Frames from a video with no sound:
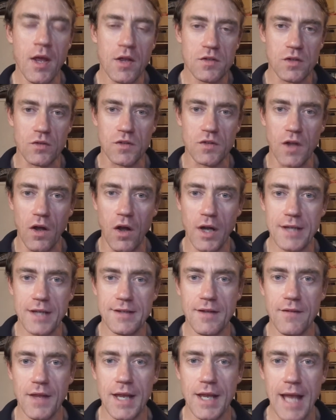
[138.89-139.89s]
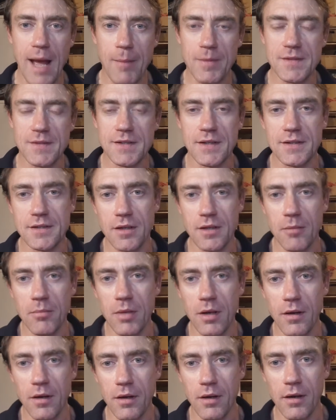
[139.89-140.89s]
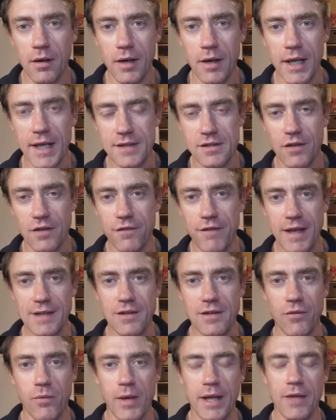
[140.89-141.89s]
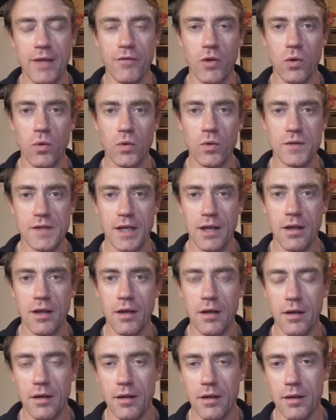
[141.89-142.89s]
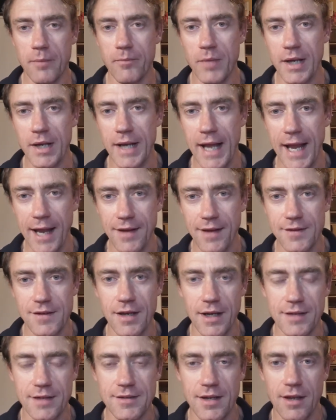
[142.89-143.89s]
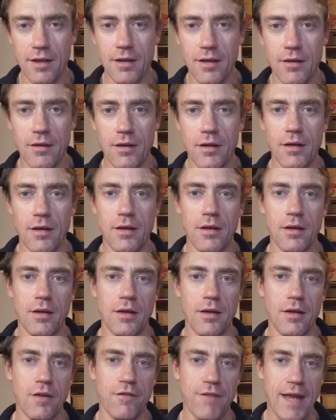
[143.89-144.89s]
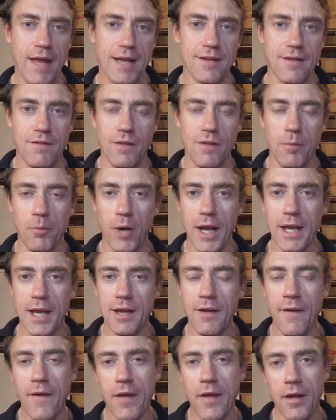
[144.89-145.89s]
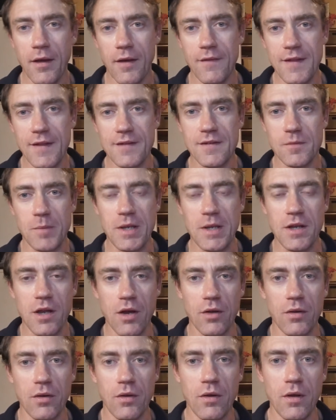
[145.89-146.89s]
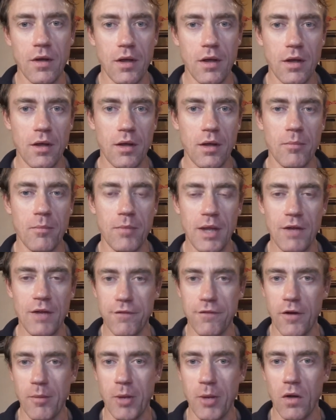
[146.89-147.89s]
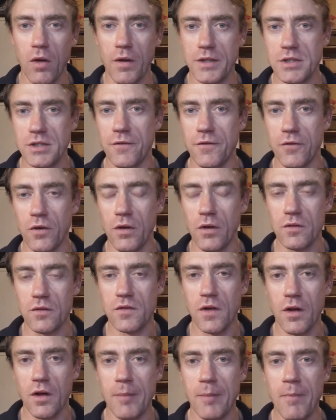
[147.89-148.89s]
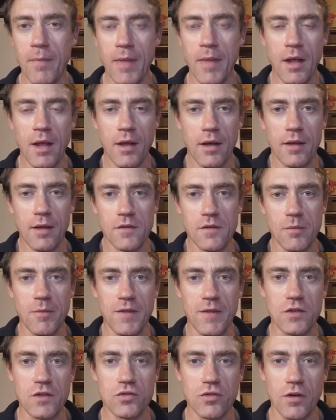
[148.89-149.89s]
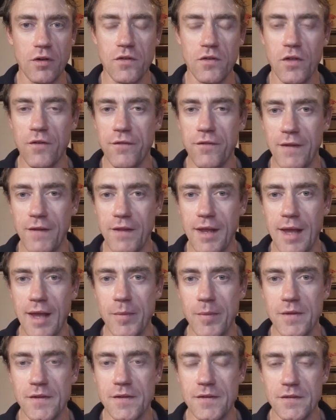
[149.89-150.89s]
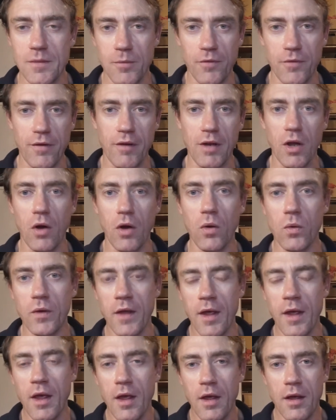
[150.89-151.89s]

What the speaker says: So targeting the GABA system is an effective way of causing an anxiolytic effect in the brain. And this has been known in pharmacology for a long time. And some of these drugs that affect the GABA system are very old.